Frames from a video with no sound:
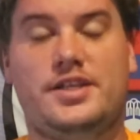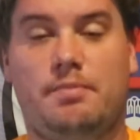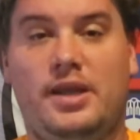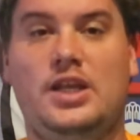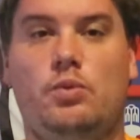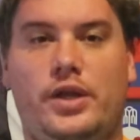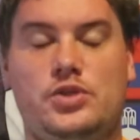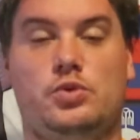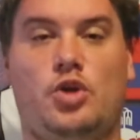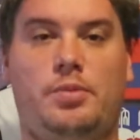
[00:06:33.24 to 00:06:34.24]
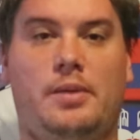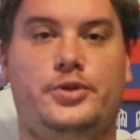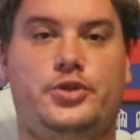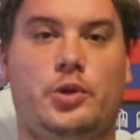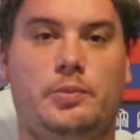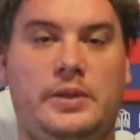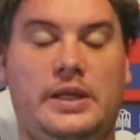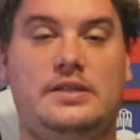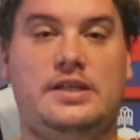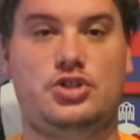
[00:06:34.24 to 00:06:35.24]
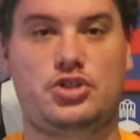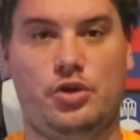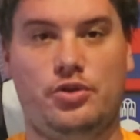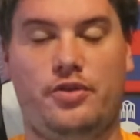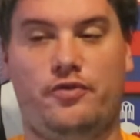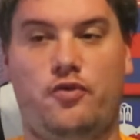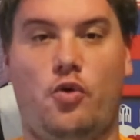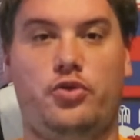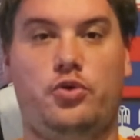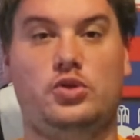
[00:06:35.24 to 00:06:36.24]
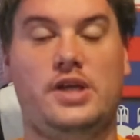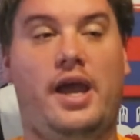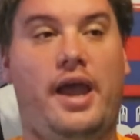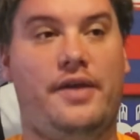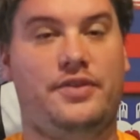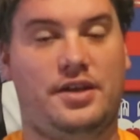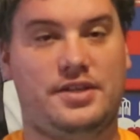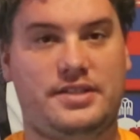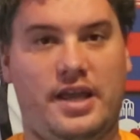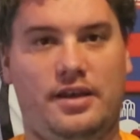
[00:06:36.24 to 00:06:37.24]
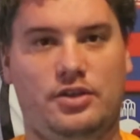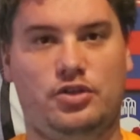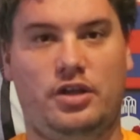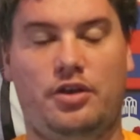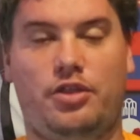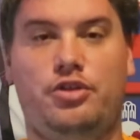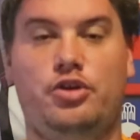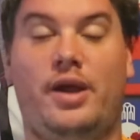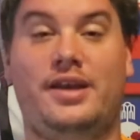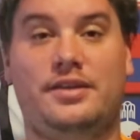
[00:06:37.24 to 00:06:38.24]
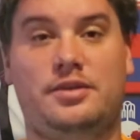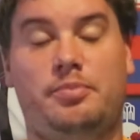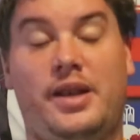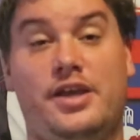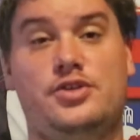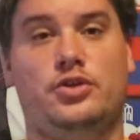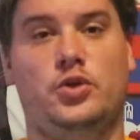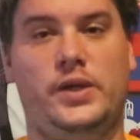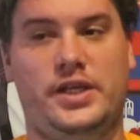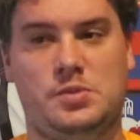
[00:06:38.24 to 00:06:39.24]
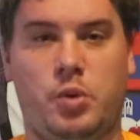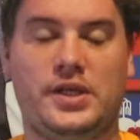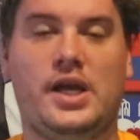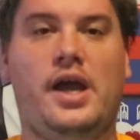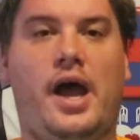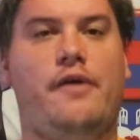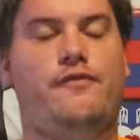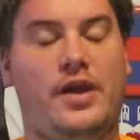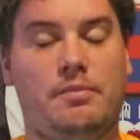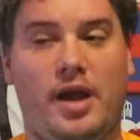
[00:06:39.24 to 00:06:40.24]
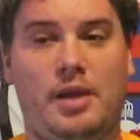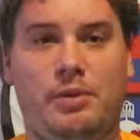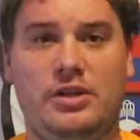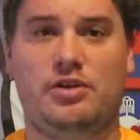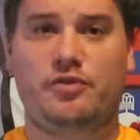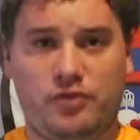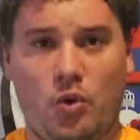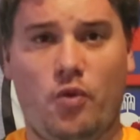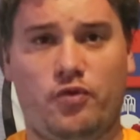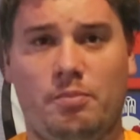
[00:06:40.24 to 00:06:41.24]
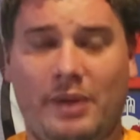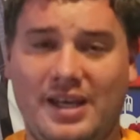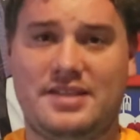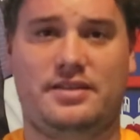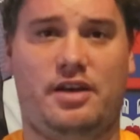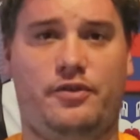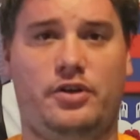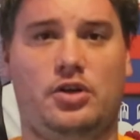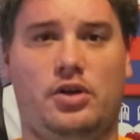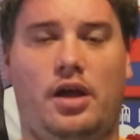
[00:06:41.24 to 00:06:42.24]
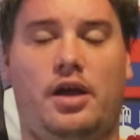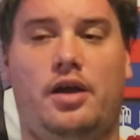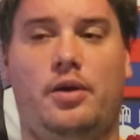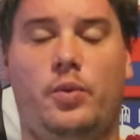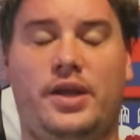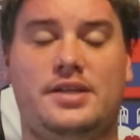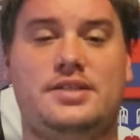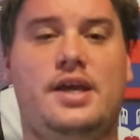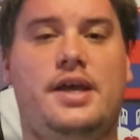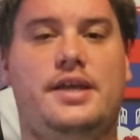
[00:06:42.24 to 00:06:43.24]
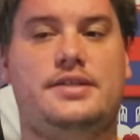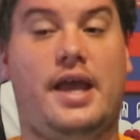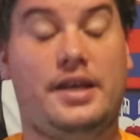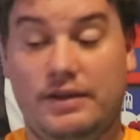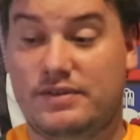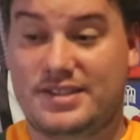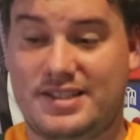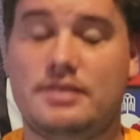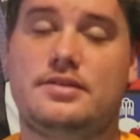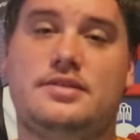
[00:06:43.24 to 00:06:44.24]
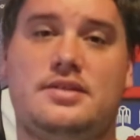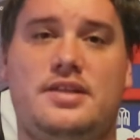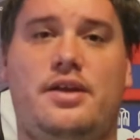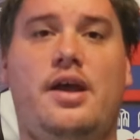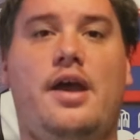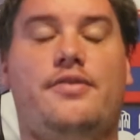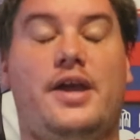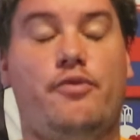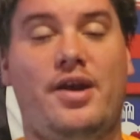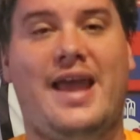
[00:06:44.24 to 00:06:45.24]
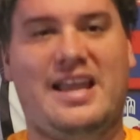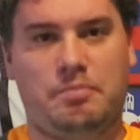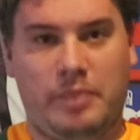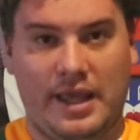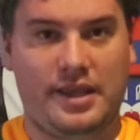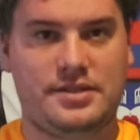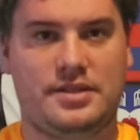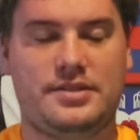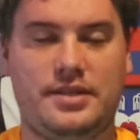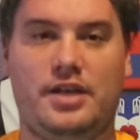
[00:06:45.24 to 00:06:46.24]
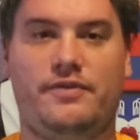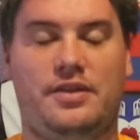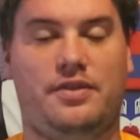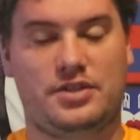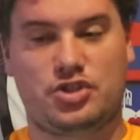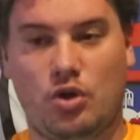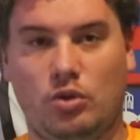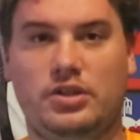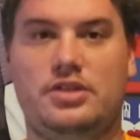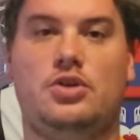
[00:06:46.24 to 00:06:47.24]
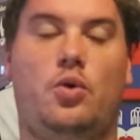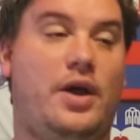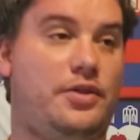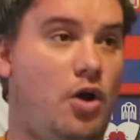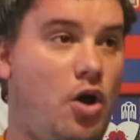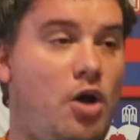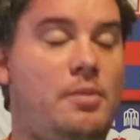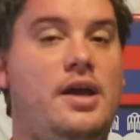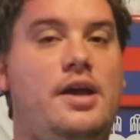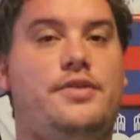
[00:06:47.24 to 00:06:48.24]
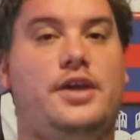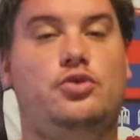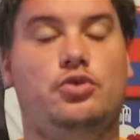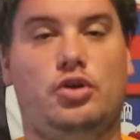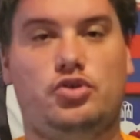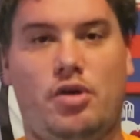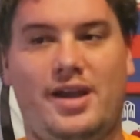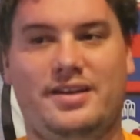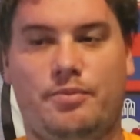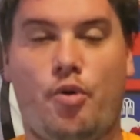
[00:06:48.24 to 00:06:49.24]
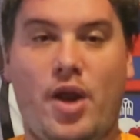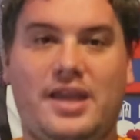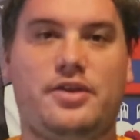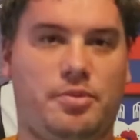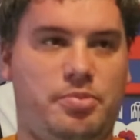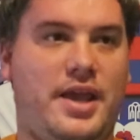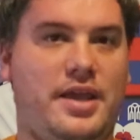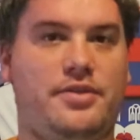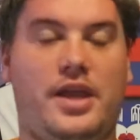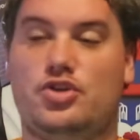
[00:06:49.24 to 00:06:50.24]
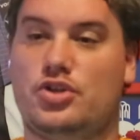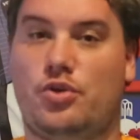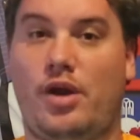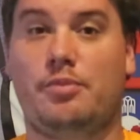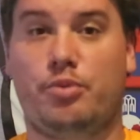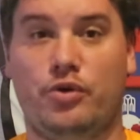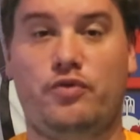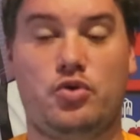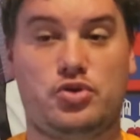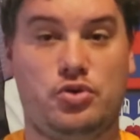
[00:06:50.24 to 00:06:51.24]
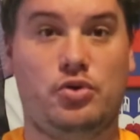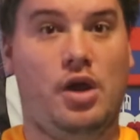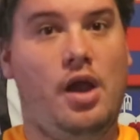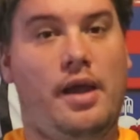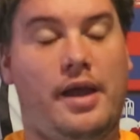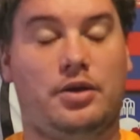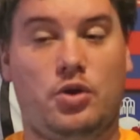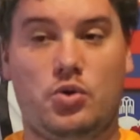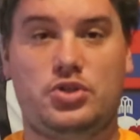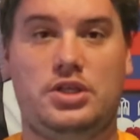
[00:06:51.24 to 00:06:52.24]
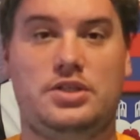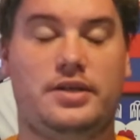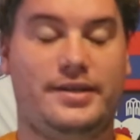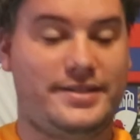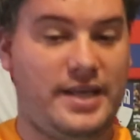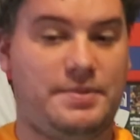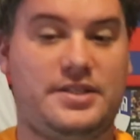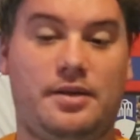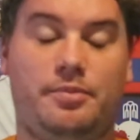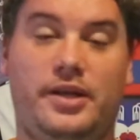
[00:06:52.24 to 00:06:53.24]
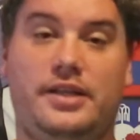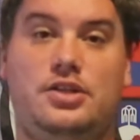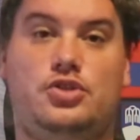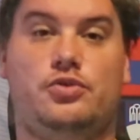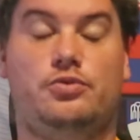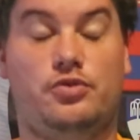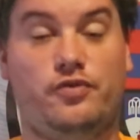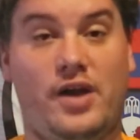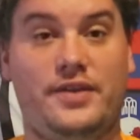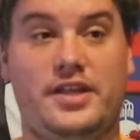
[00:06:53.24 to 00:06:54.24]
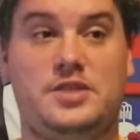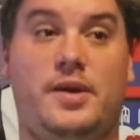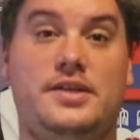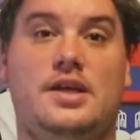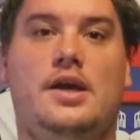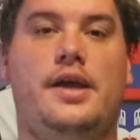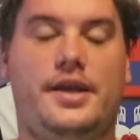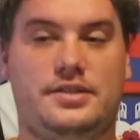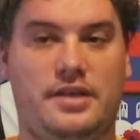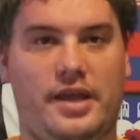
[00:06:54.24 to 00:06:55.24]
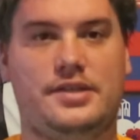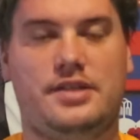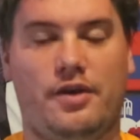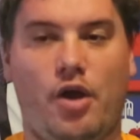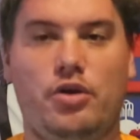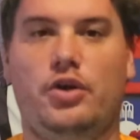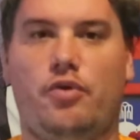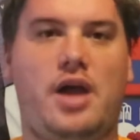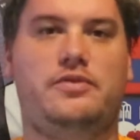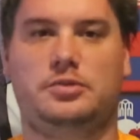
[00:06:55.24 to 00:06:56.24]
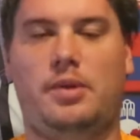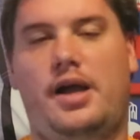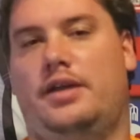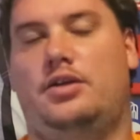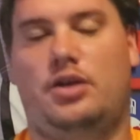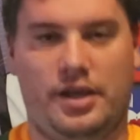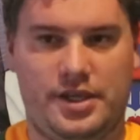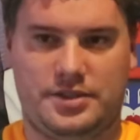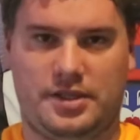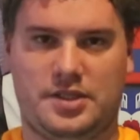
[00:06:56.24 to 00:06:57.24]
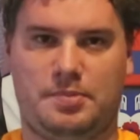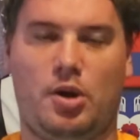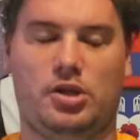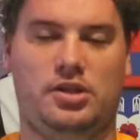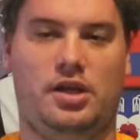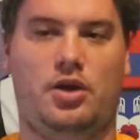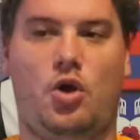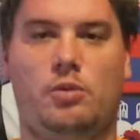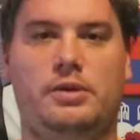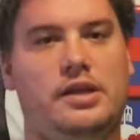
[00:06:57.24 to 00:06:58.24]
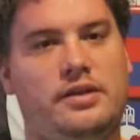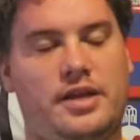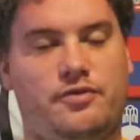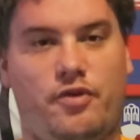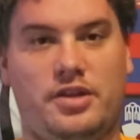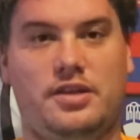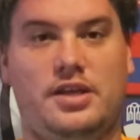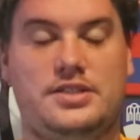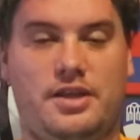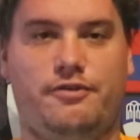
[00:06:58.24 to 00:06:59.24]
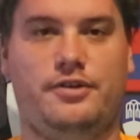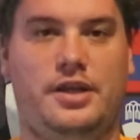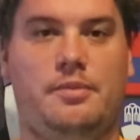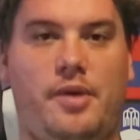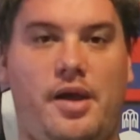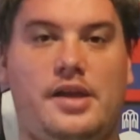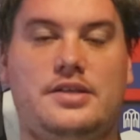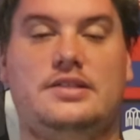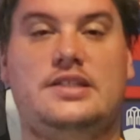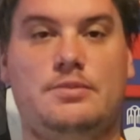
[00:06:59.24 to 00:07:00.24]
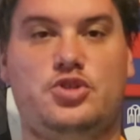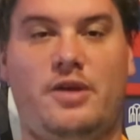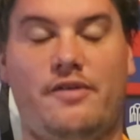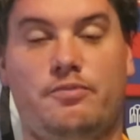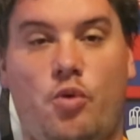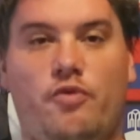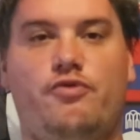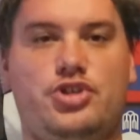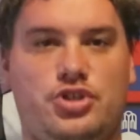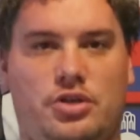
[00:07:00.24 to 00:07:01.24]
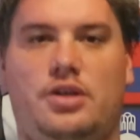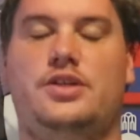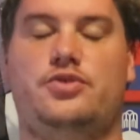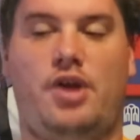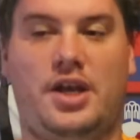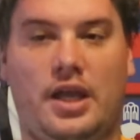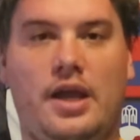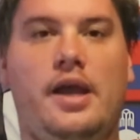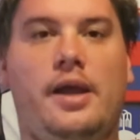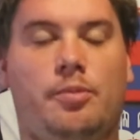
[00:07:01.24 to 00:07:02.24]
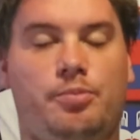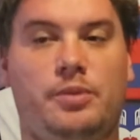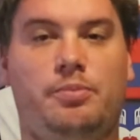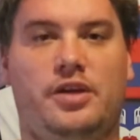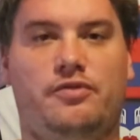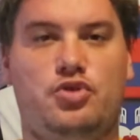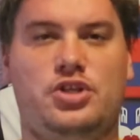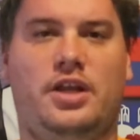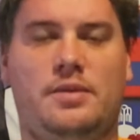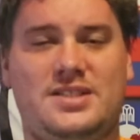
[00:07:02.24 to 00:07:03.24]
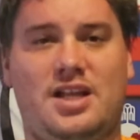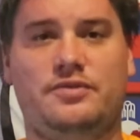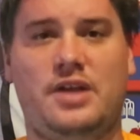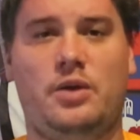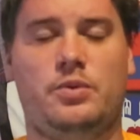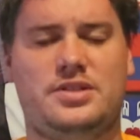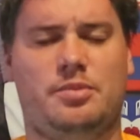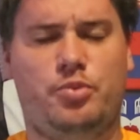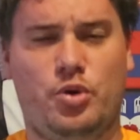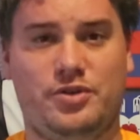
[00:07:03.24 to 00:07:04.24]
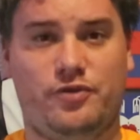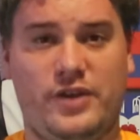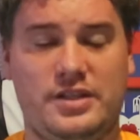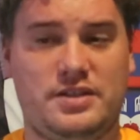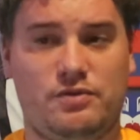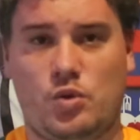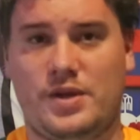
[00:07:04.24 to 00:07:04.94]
many wings would not be able to complete. He showed the forethought and the understanding to get through and hit the players on the weakest point. In my opinion, a flaw for many South African wingers is, and even centers, is they run at players instead of at the shoulders or at the arm. They do not try and break the player, they just try and brute force through. And in Corsi's steps and ability to find that space is there only rivaled by his partner Colby in that front, that he's definitely seems to have more vision in his running. And Mpimpi unfortunately let himself down with some poor defensive